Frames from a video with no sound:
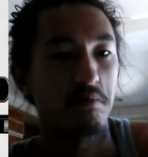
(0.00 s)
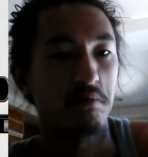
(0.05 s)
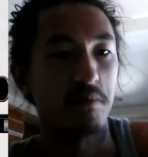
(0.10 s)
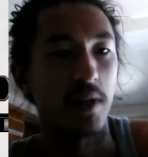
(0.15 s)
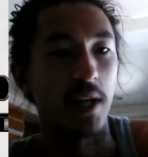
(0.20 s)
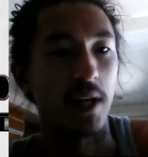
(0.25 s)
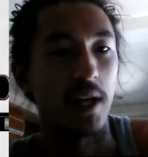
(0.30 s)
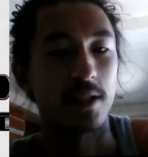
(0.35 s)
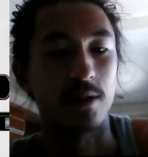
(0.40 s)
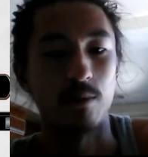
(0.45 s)

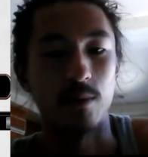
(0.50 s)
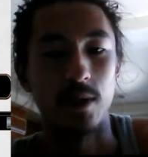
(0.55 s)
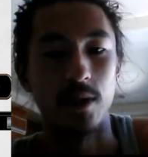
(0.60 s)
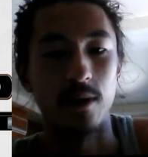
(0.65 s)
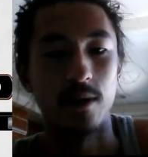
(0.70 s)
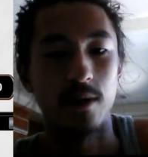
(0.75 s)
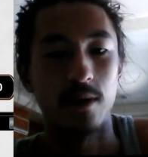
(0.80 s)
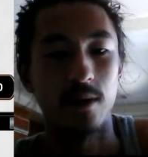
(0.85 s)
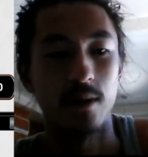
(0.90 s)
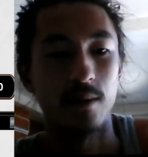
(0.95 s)
That's
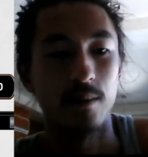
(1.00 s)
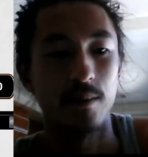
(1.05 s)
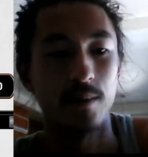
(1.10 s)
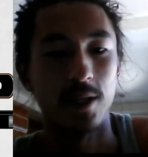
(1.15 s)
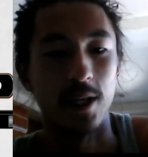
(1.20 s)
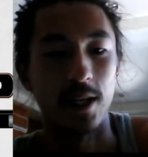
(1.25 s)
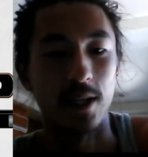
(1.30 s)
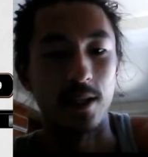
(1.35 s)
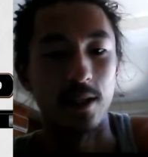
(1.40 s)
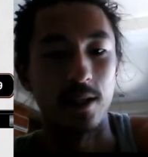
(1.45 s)
weird.
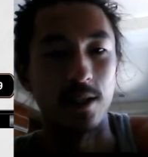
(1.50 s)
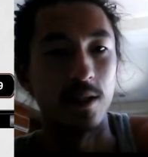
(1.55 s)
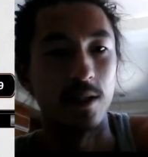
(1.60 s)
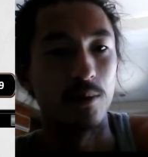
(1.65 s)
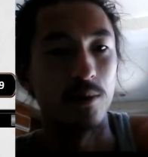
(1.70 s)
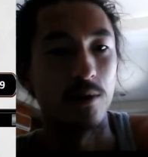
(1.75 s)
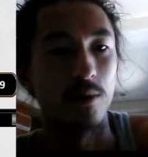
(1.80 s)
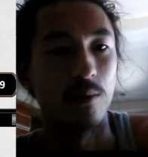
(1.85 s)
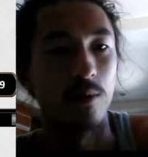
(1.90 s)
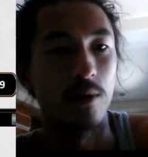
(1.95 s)
Take the
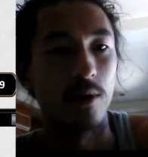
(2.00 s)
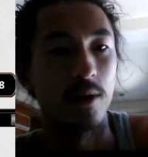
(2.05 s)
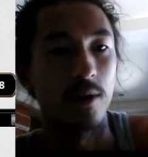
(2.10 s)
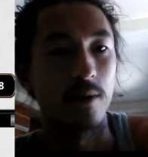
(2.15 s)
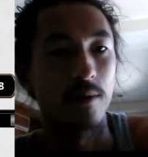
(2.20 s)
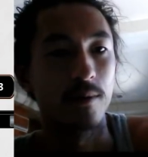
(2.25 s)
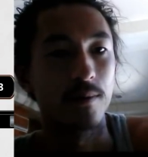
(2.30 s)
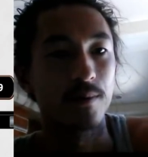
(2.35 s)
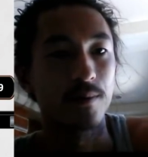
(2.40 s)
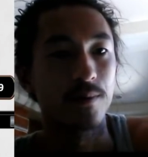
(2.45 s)
Deep-Root
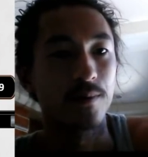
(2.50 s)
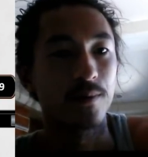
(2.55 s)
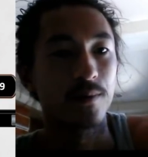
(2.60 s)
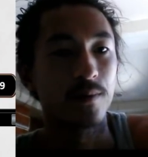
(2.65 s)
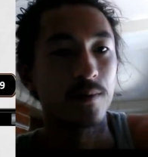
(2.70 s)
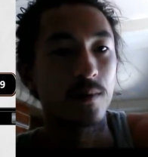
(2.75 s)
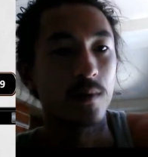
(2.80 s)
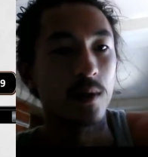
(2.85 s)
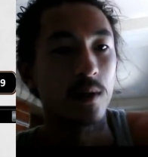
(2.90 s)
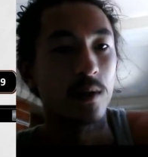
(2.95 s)
Warrior.
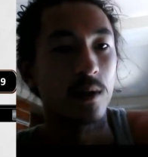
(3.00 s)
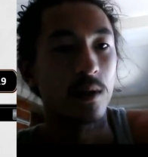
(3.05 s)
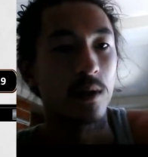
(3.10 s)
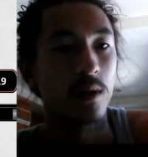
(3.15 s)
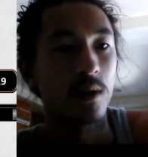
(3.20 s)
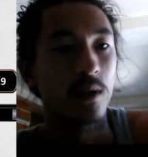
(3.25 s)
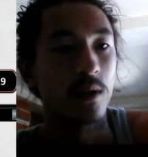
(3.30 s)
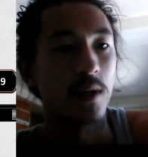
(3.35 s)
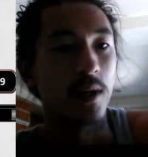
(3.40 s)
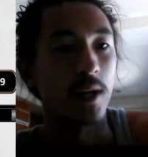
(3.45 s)

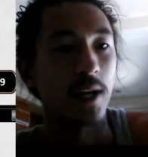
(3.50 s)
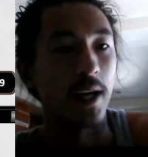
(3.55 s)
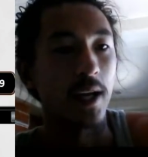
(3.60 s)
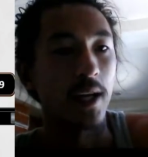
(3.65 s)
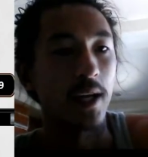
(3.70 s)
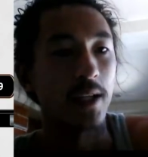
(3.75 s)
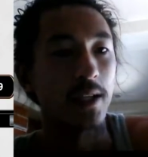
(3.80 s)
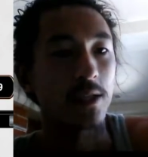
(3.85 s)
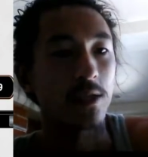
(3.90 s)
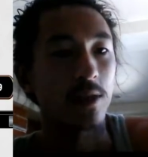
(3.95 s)

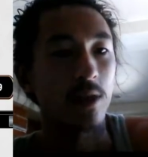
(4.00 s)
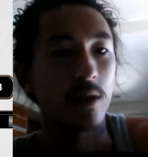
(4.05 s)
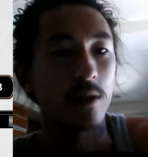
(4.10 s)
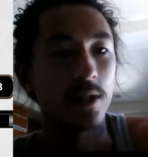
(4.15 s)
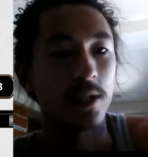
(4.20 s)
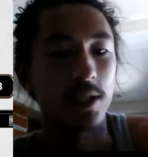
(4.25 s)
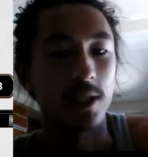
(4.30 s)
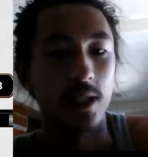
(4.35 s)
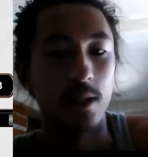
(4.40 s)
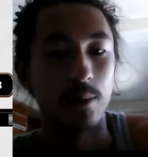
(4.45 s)
And
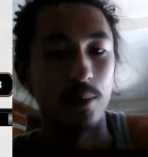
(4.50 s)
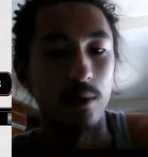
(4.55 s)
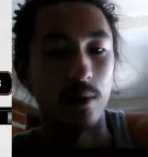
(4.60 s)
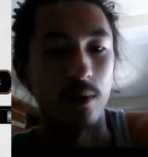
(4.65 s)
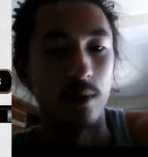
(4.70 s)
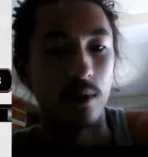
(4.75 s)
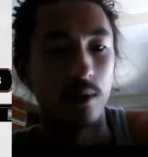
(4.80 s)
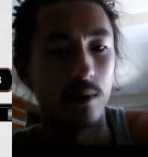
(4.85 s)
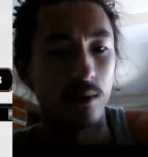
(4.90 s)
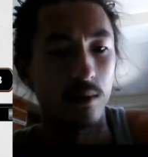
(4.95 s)
Ixalan's
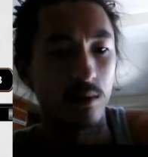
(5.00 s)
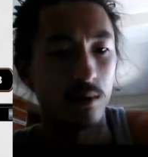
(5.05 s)
Keeper.